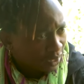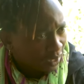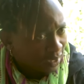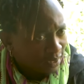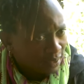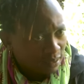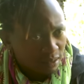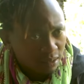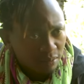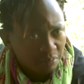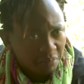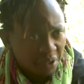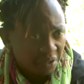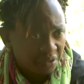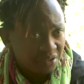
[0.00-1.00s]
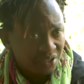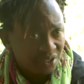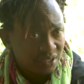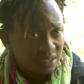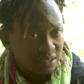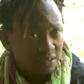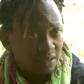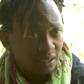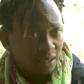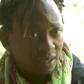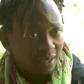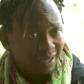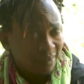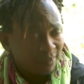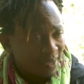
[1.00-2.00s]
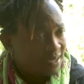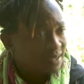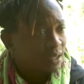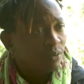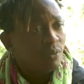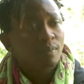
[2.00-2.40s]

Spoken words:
And because she's an amazing